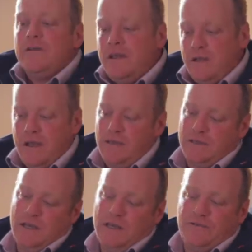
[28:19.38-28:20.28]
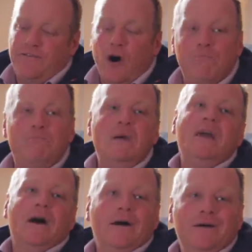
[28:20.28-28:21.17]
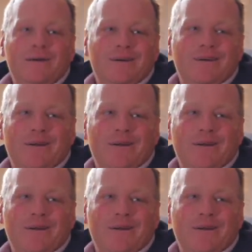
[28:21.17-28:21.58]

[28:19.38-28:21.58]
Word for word: so it's, it's far bigger.